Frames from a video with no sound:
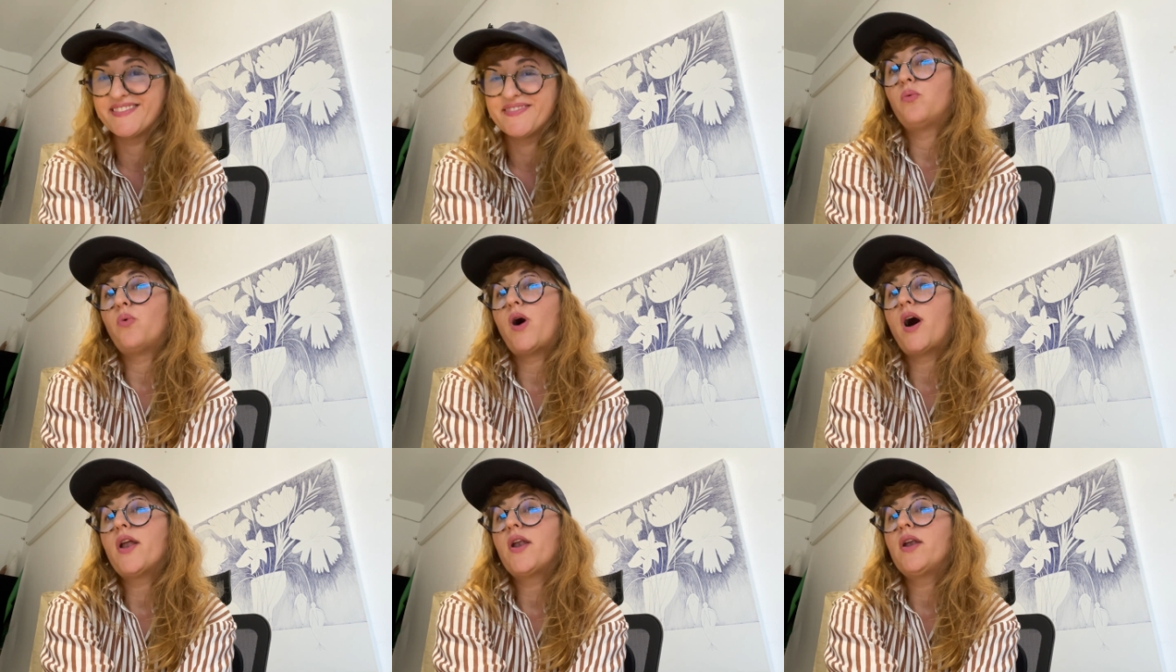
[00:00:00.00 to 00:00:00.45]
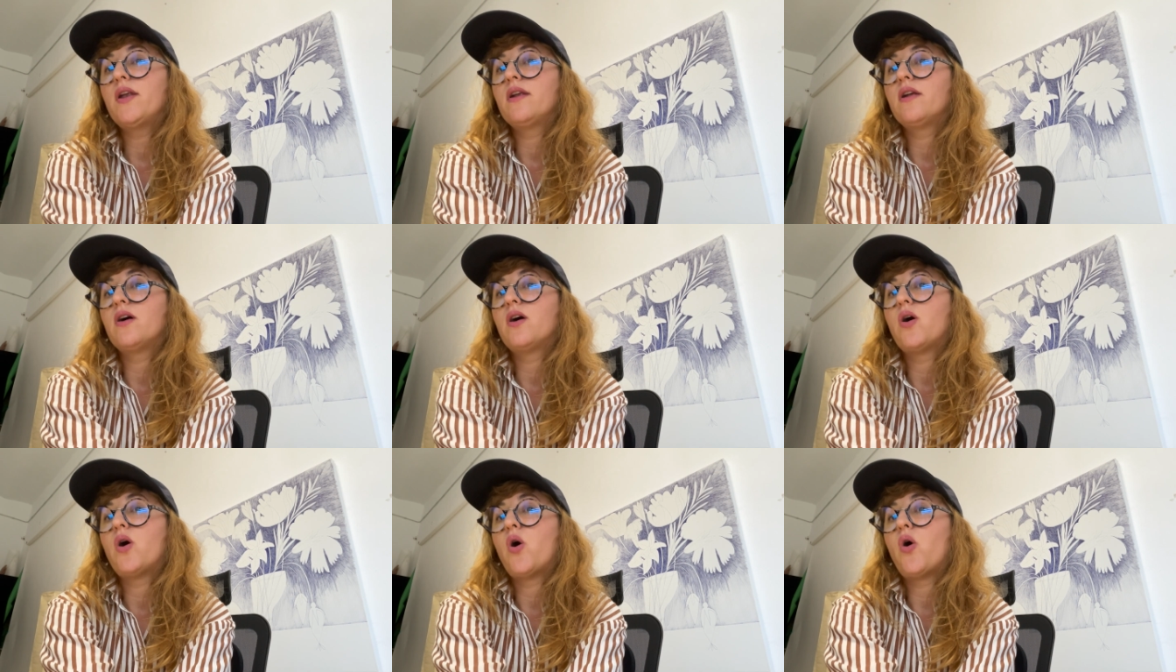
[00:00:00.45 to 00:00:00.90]
One
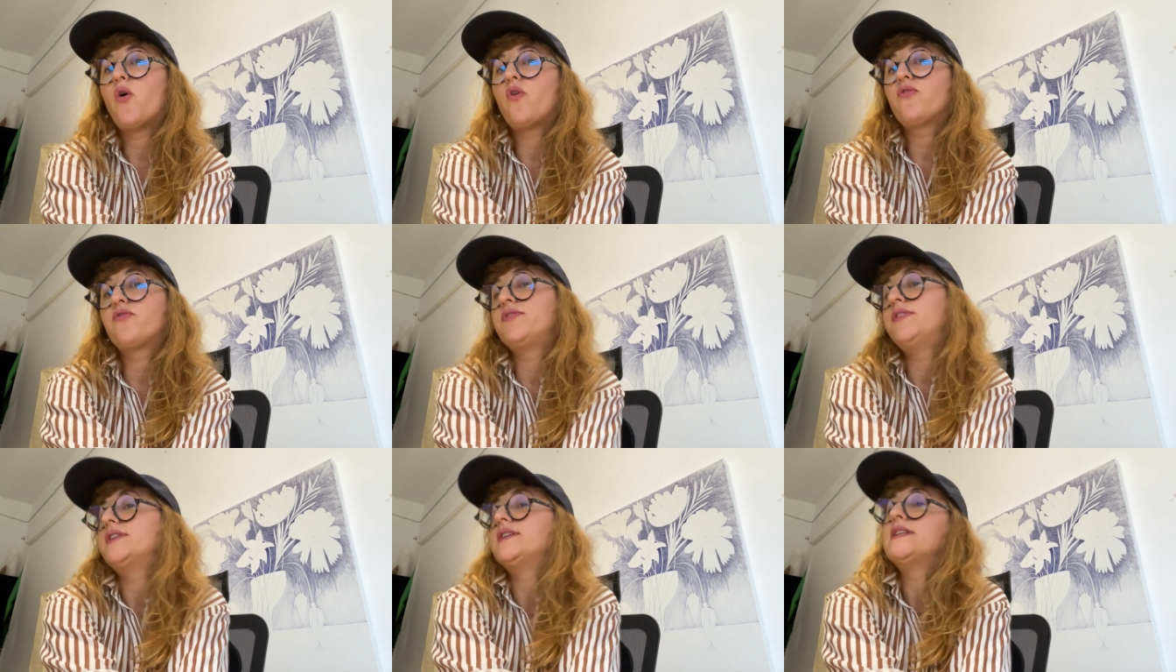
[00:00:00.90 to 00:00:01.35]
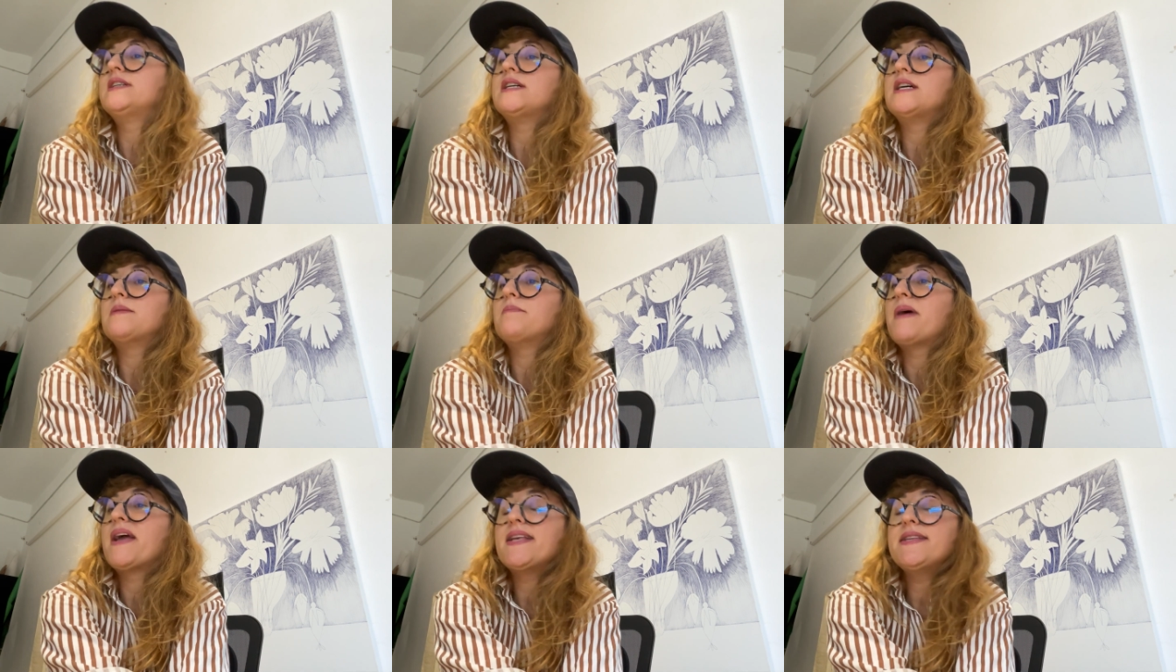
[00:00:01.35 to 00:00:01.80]
of the
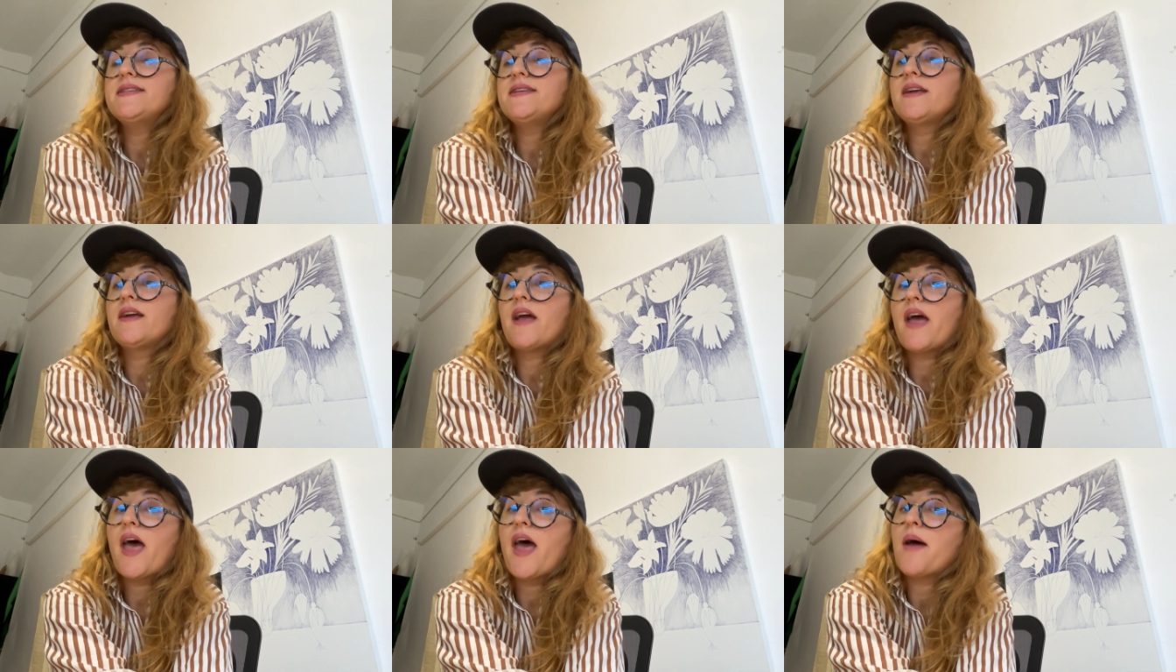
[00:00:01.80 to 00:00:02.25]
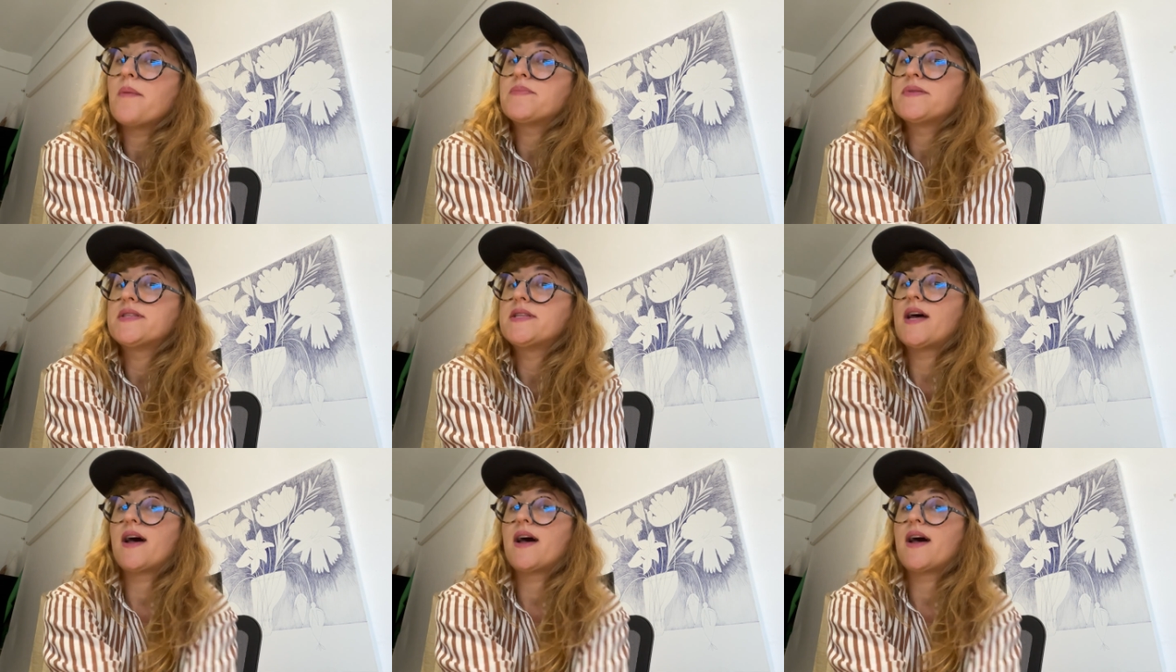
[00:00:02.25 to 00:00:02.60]
amazing apps